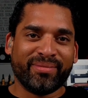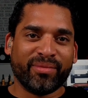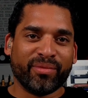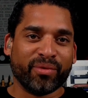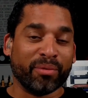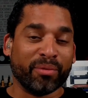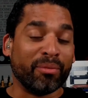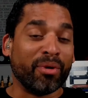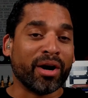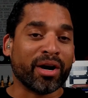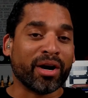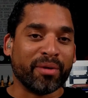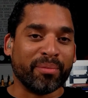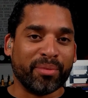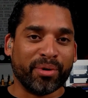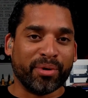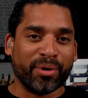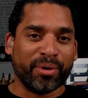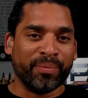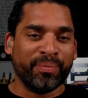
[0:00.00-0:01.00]

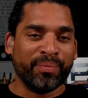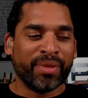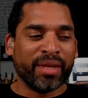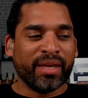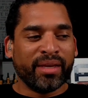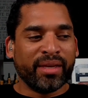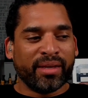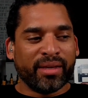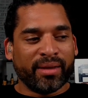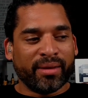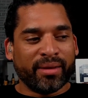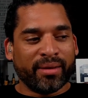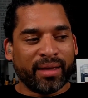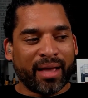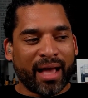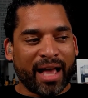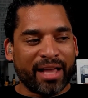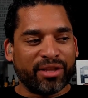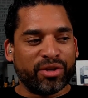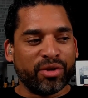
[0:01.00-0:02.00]
remarkable.
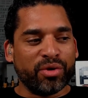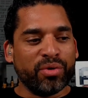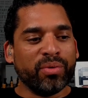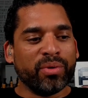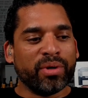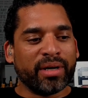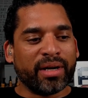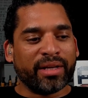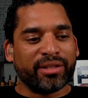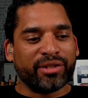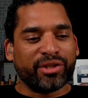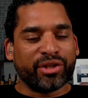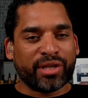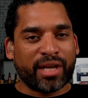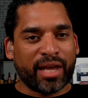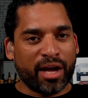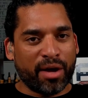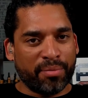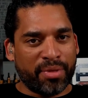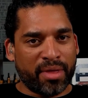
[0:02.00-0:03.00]
I do want to just
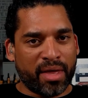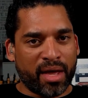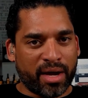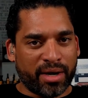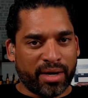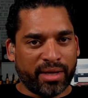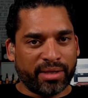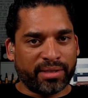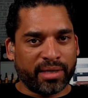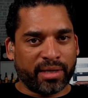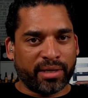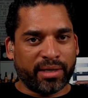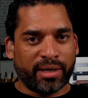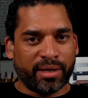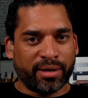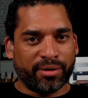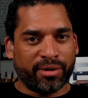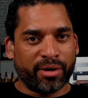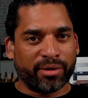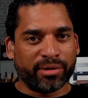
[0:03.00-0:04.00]
help the audience out
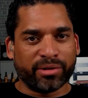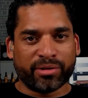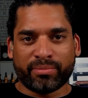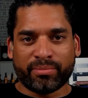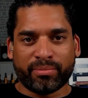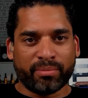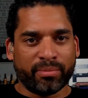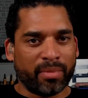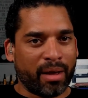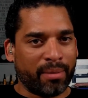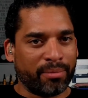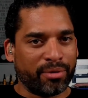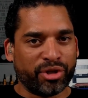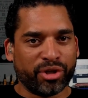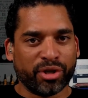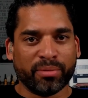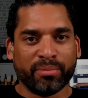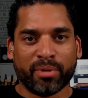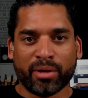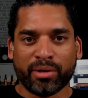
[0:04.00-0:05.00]
here. I'm
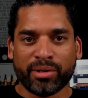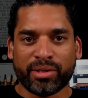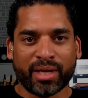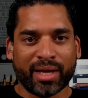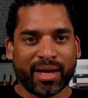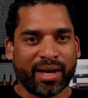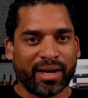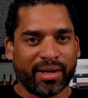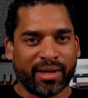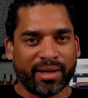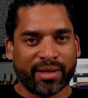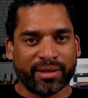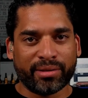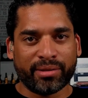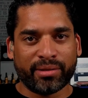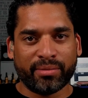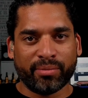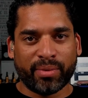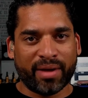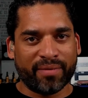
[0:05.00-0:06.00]
sure most of the
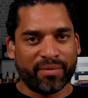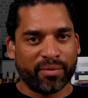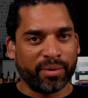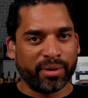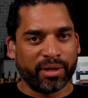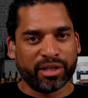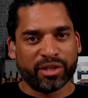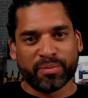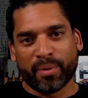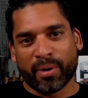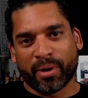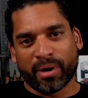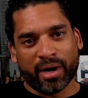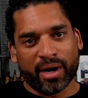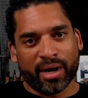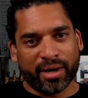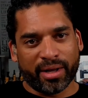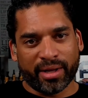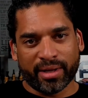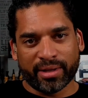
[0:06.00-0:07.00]
audience, we have a really smart
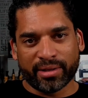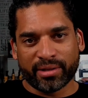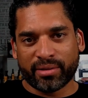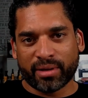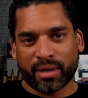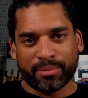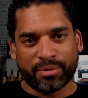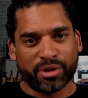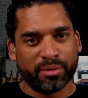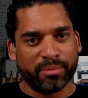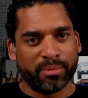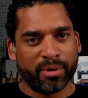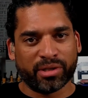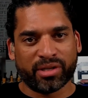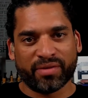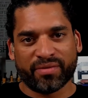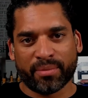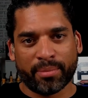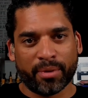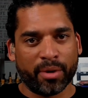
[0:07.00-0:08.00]
audience. I'm sure most of
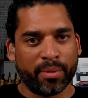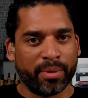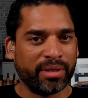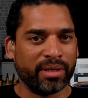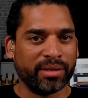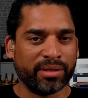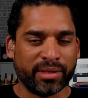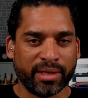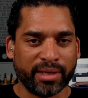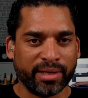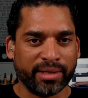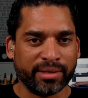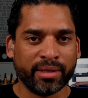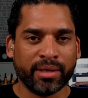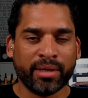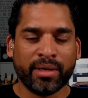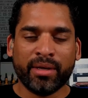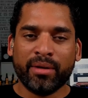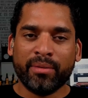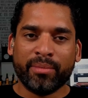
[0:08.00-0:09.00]
them know what this is,
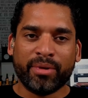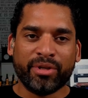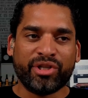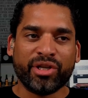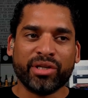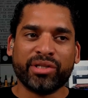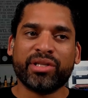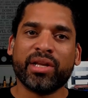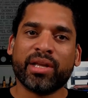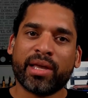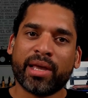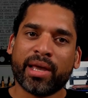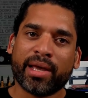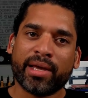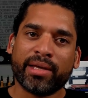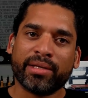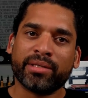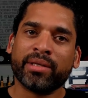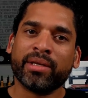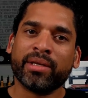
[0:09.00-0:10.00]
but just in case,